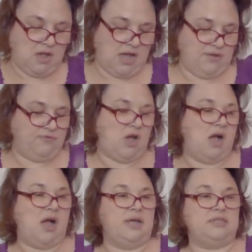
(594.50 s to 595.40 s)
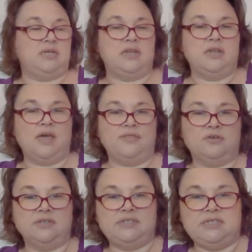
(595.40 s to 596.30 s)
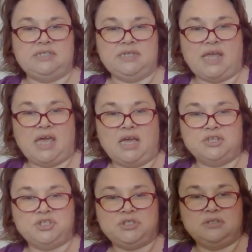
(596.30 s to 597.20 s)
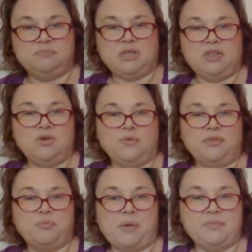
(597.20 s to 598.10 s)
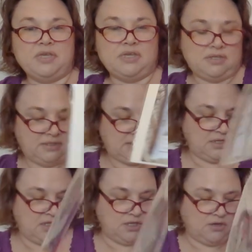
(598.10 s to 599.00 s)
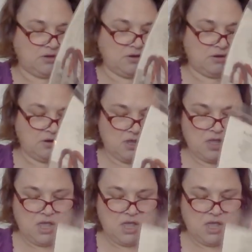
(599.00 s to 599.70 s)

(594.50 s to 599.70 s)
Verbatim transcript: I've got another Stacey Nash pillow with pumpkins in here.